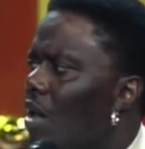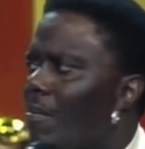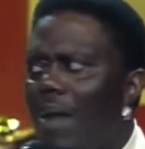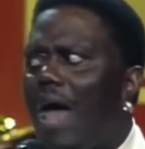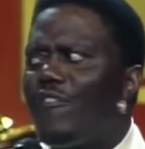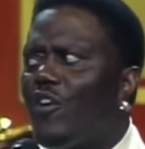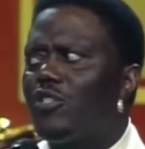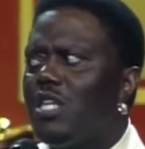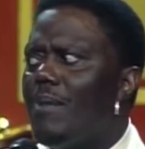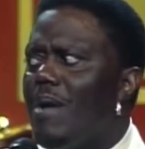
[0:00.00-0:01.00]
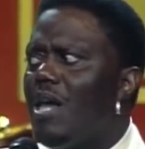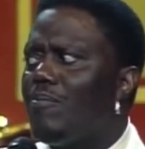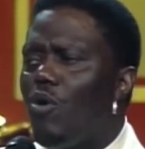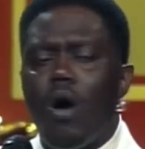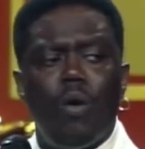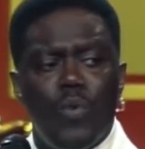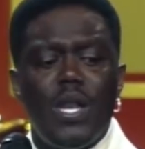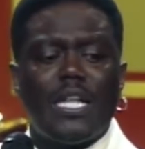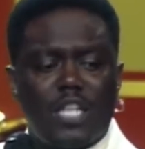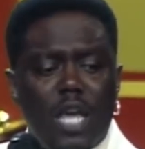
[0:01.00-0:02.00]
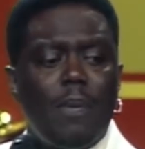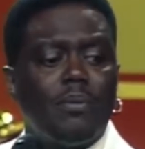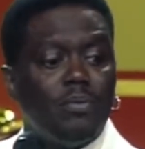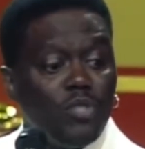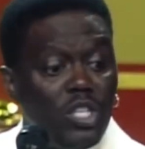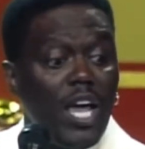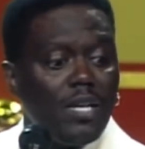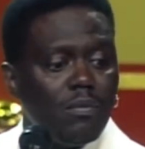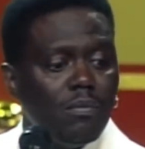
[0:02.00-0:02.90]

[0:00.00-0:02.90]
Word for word: Black folks something else, boy. We like to keep up with some shit.